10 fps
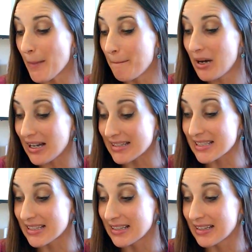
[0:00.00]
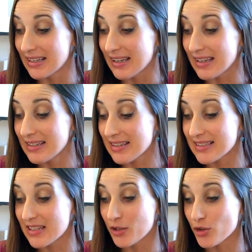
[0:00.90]
But it
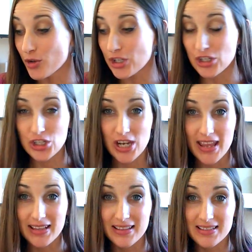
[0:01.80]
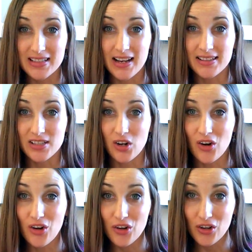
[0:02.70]
is a nutrition shake that's got
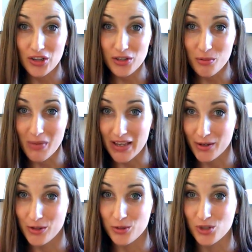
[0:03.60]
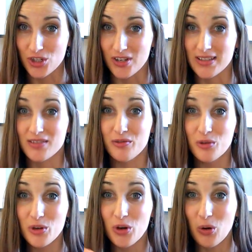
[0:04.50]
all your micronutrients
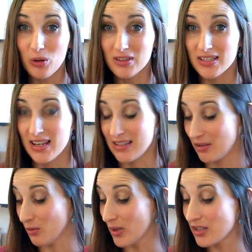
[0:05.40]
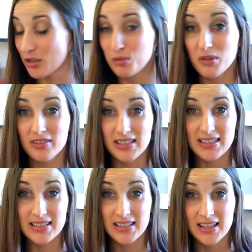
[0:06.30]
for the whole day. So 1 scoop of
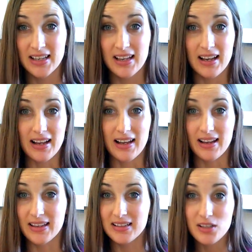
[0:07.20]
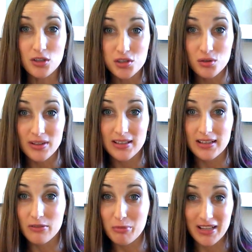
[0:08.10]
this, and it also
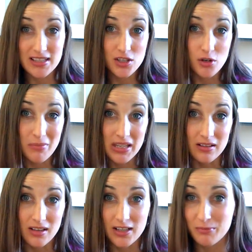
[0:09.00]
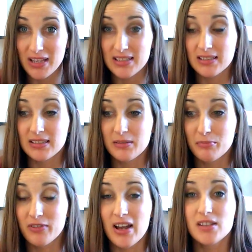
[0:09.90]
replaces your meal and basically
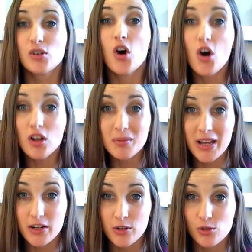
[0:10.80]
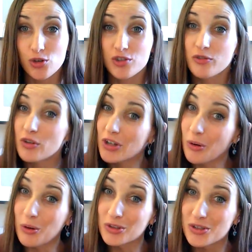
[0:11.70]
provides you all the micronutrients for the
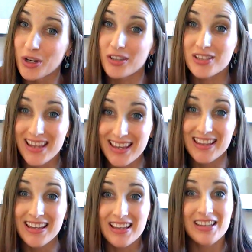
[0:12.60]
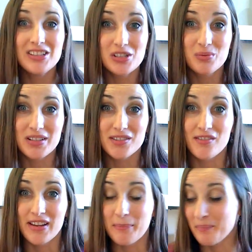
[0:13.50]
whole day in just 1
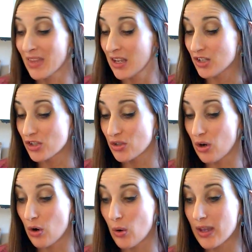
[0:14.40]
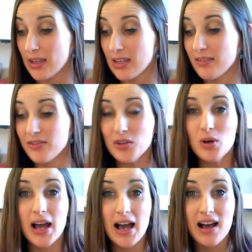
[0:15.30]
serving. So if
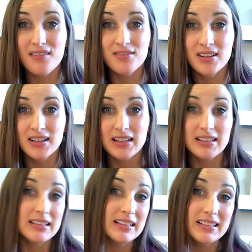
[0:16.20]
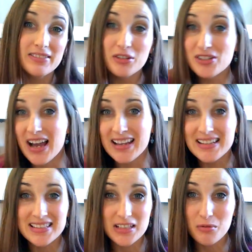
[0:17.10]
your diet
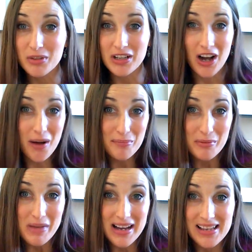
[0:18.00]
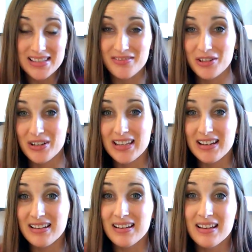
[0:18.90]
is a little bit compromised, if you're
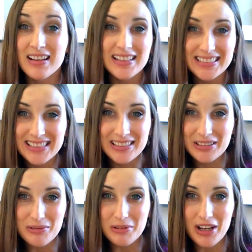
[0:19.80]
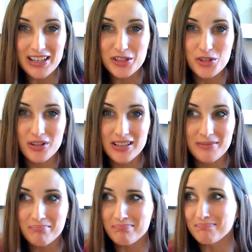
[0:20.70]
eating a little
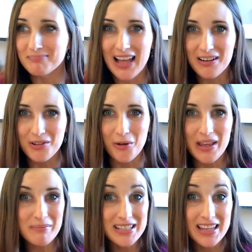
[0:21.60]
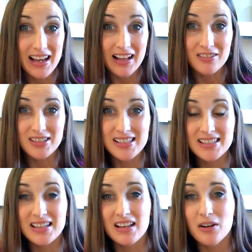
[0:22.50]
extra, I don't know, empty
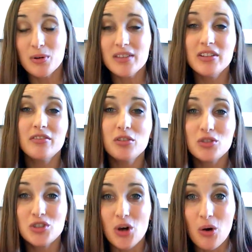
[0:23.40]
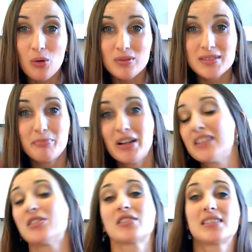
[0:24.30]
calories, or even if you don't,
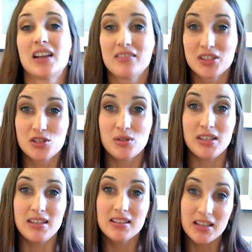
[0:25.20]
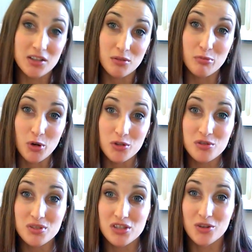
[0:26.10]
but your stuff that you eat, like your
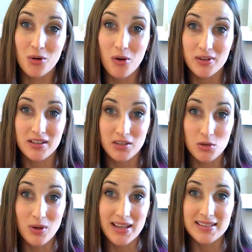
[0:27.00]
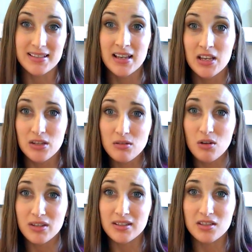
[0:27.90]
produce is grown in the US, you
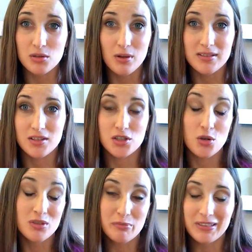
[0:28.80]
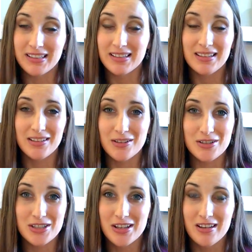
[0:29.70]
know that the soils are so depleted that
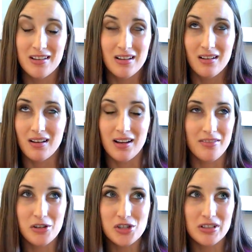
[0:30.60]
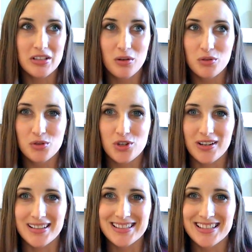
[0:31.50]
there's virtually no
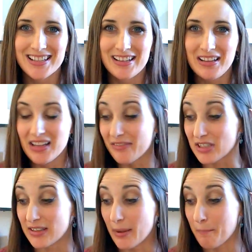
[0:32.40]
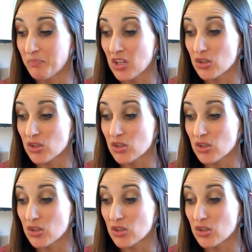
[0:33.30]
nutrients left in them.